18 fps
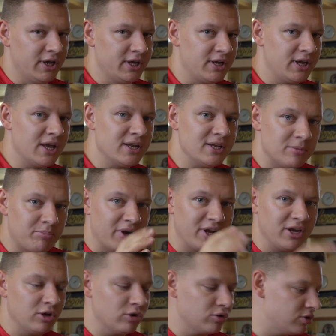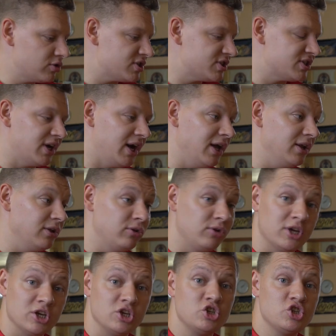and again, depending on your style,
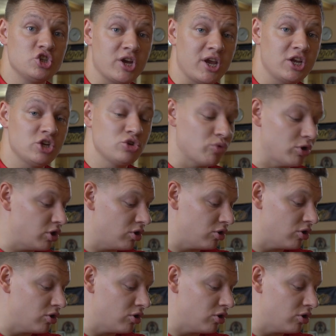you can change where you're